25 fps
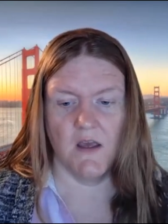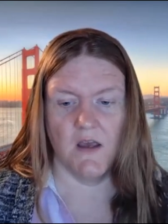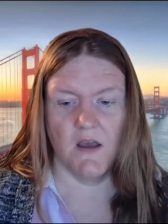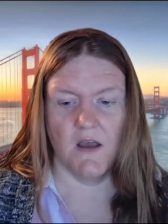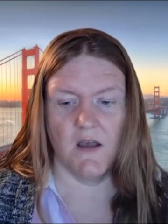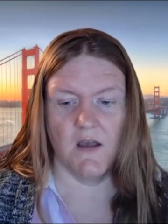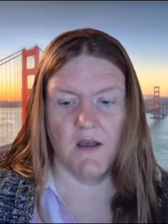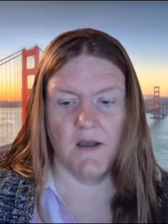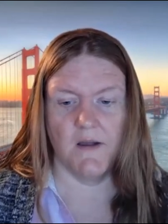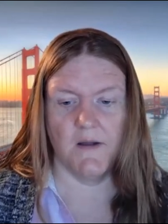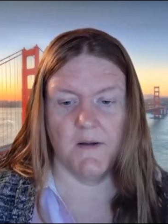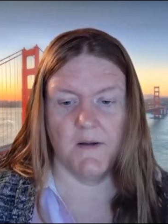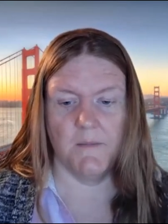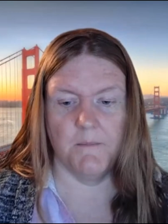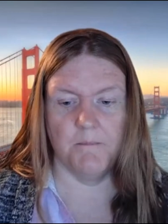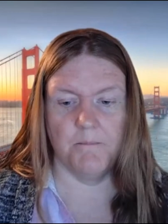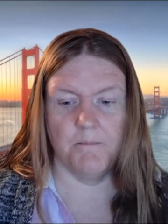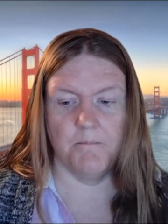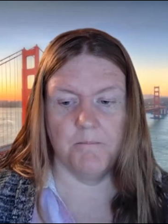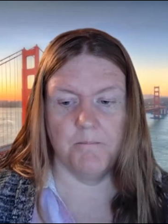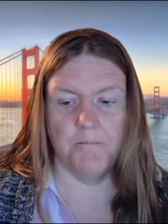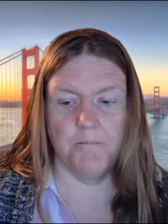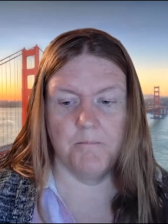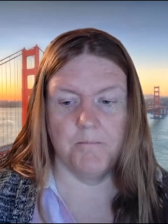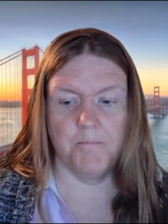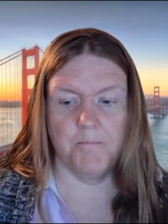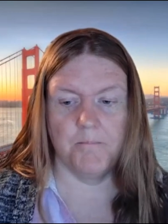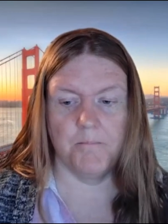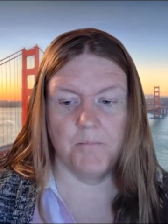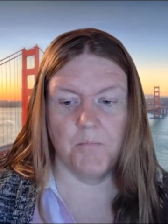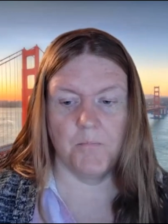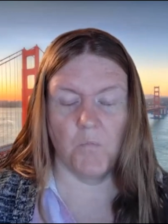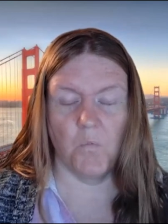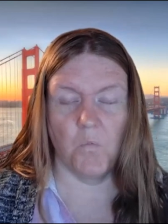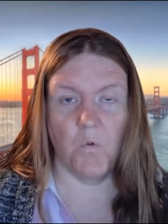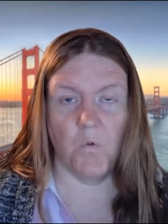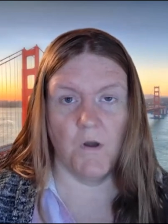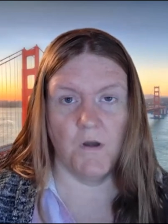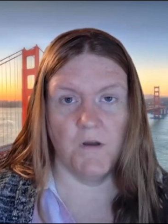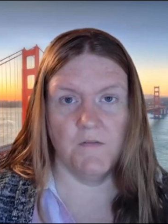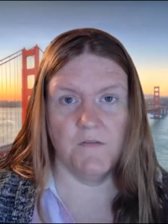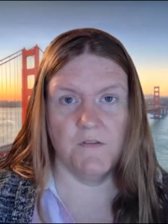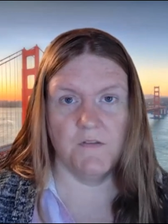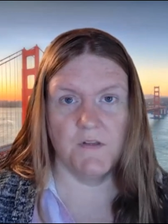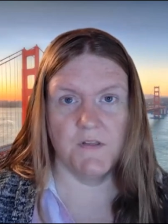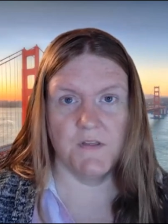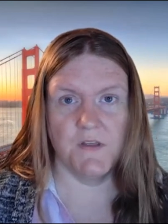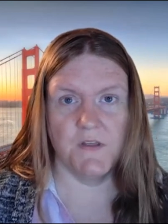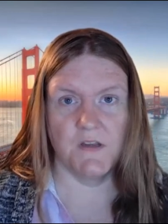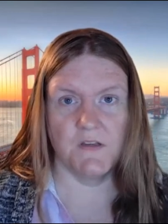Um, one of
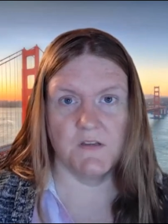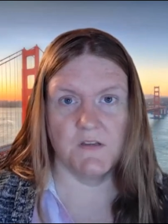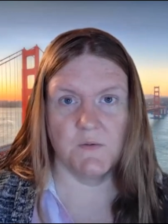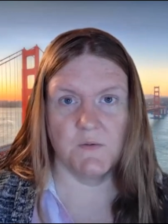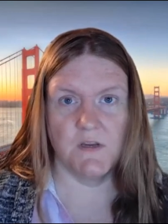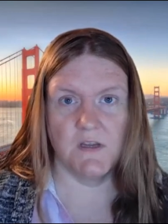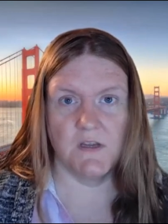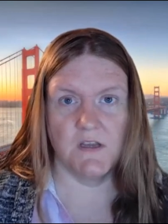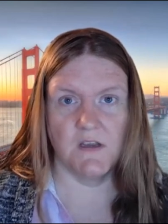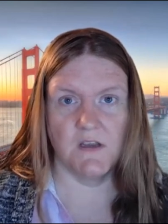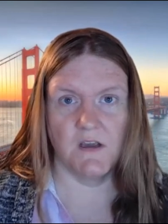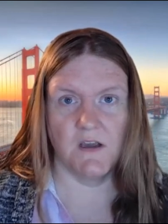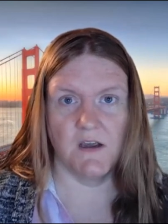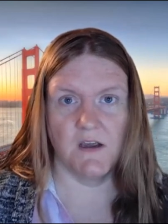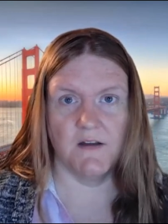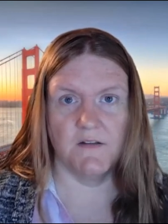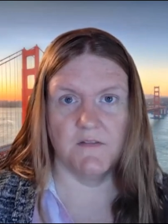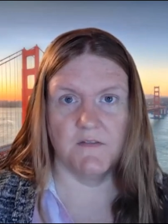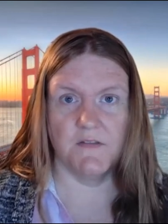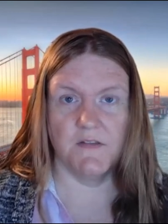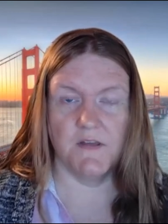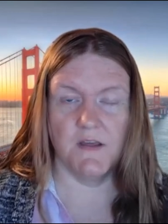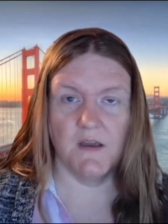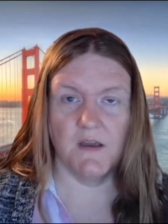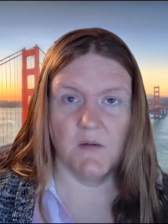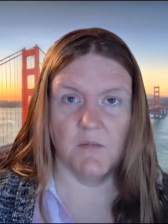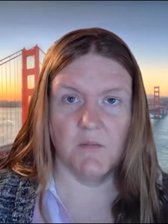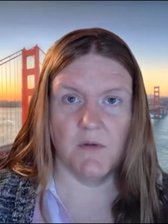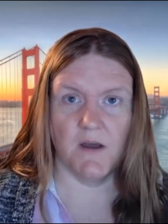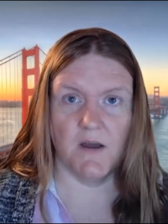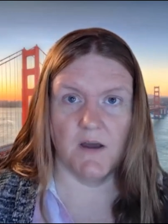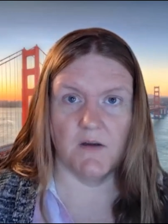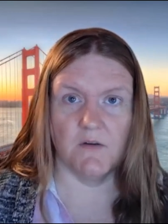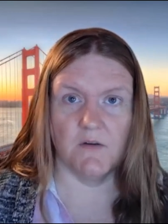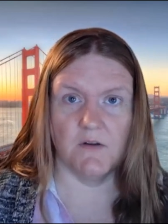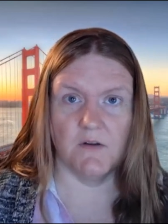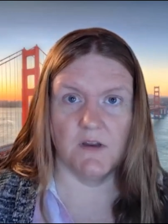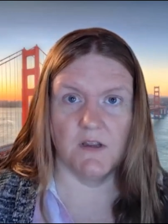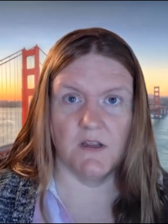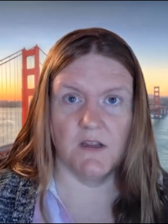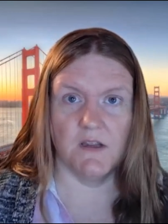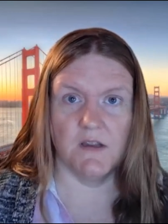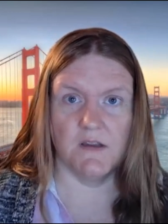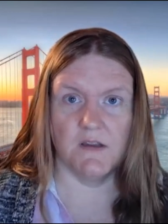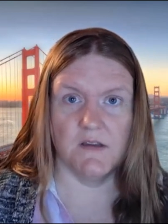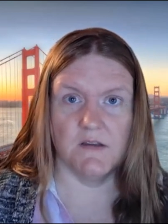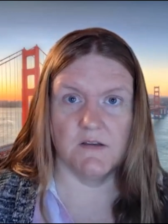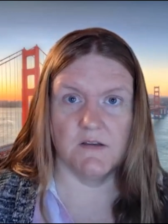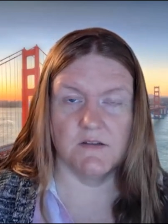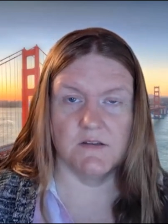the things we can kind of think about
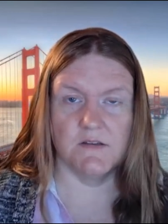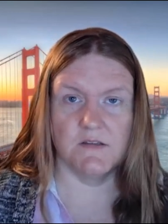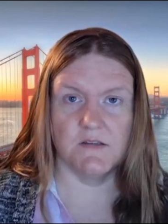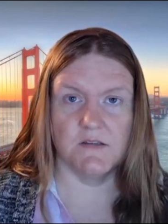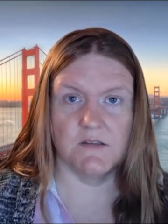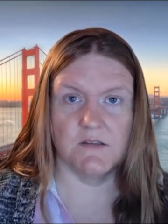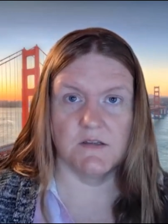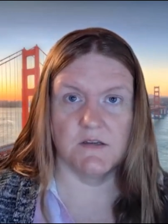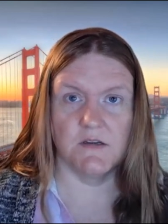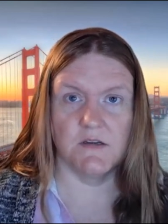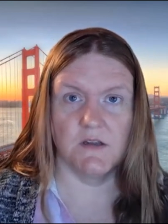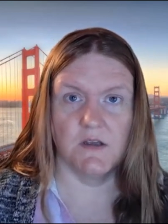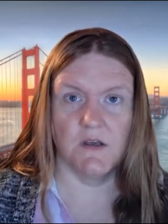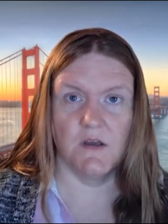is